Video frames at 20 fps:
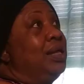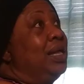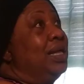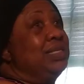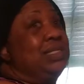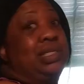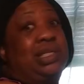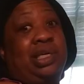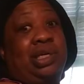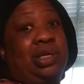I
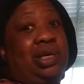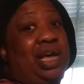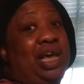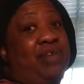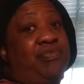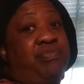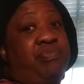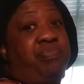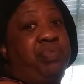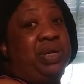still
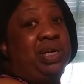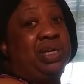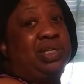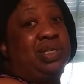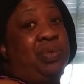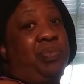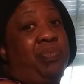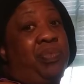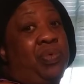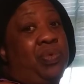haven't picked
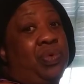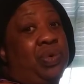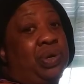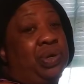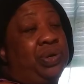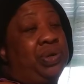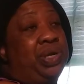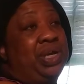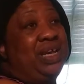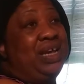a
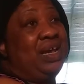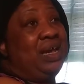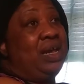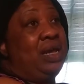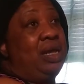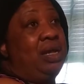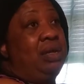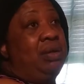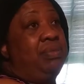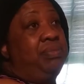border
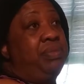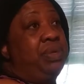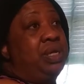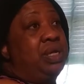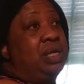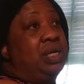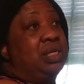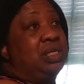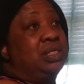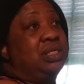yet
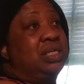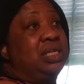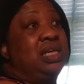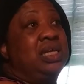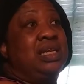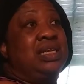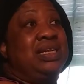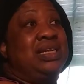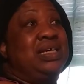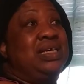because
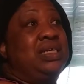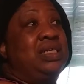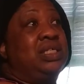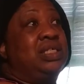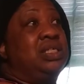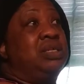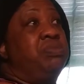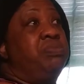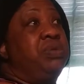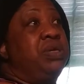it needs
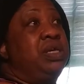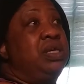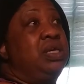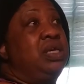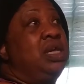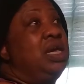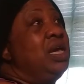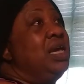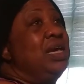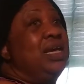to be,
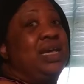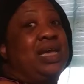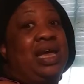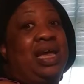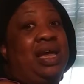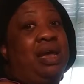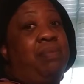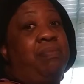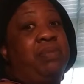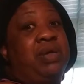
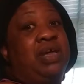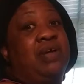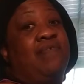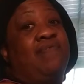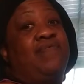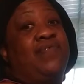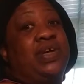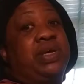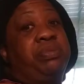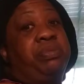can't be a
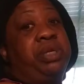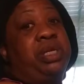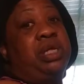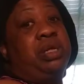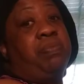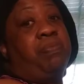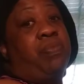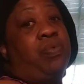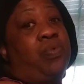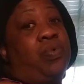feminine
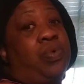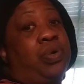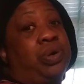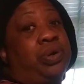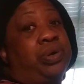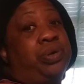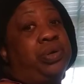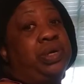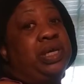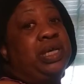
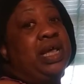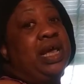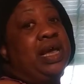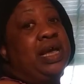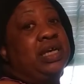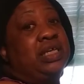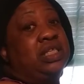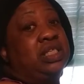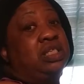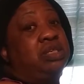border. It
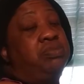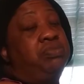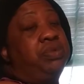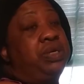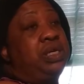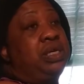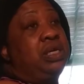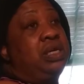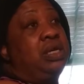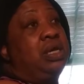has to
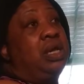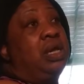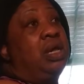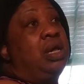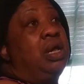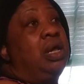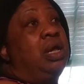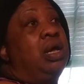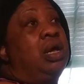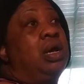be
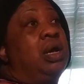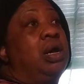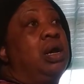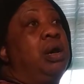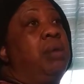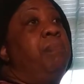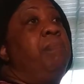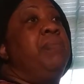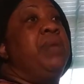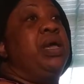
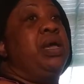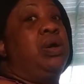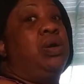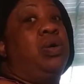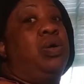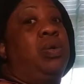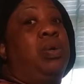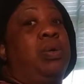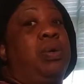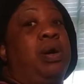a
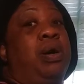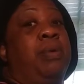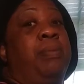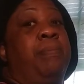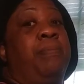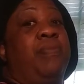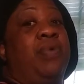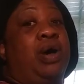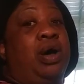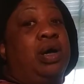male, a,
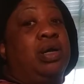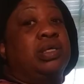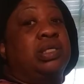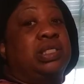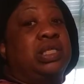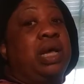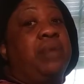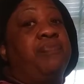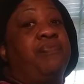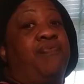um, a, uh,
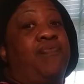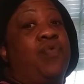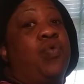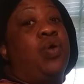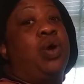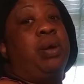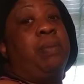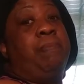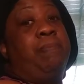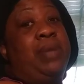something
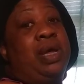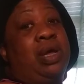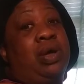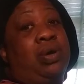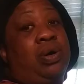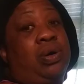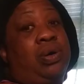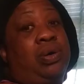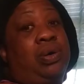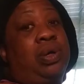for a
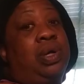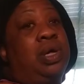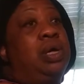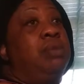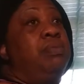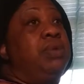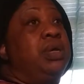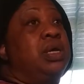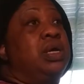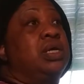male
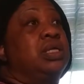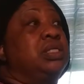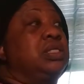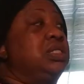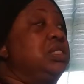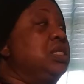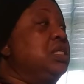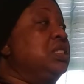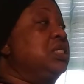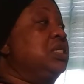because
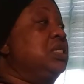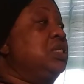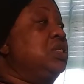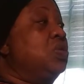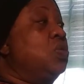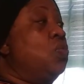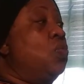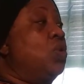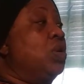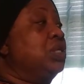this is
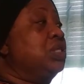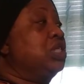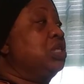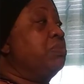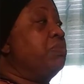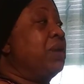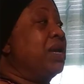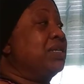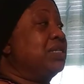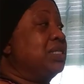going to
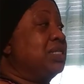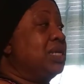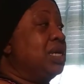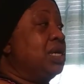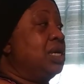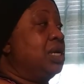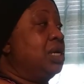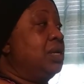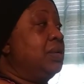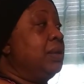my
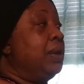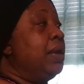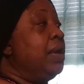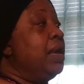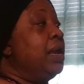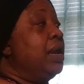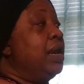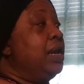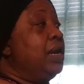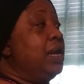son.
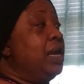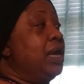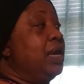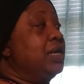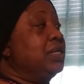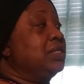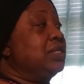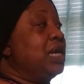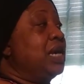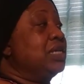And
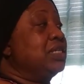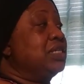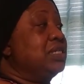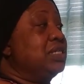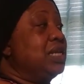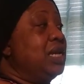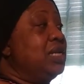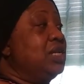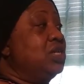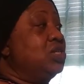as I
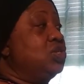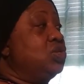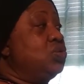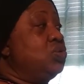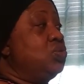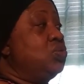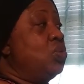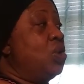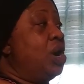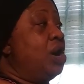stated to
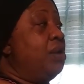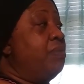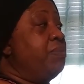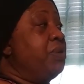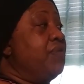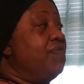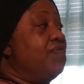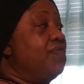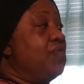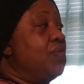you all
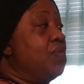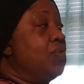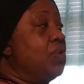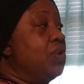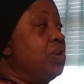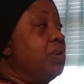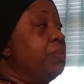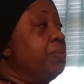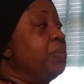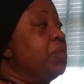
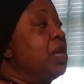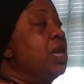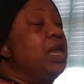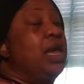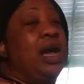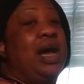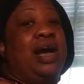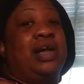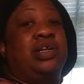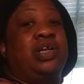before,
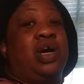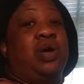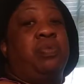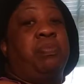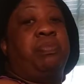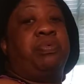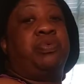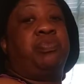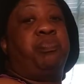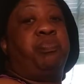I don't
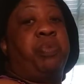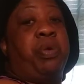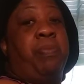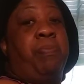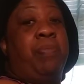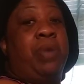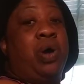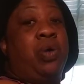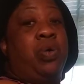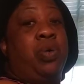
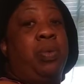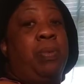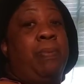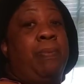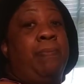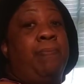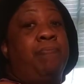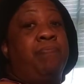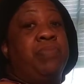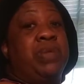promote
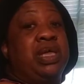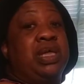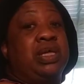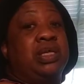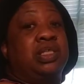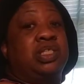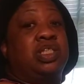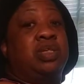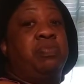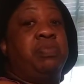
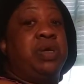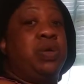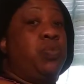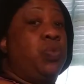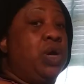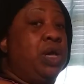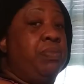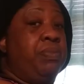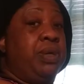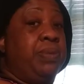men's to be
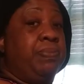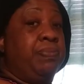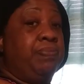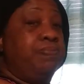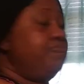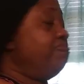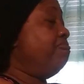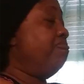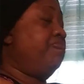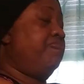women.
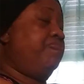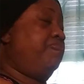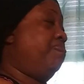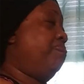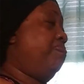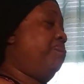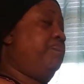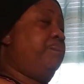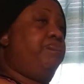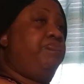Mm-mm.
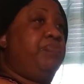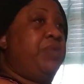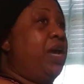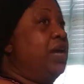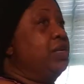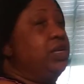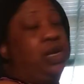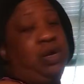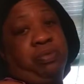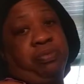I
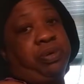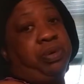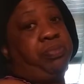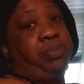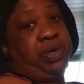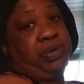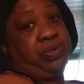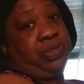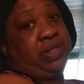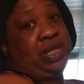don't
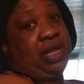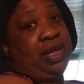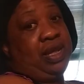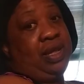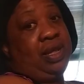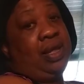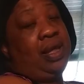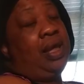promote that.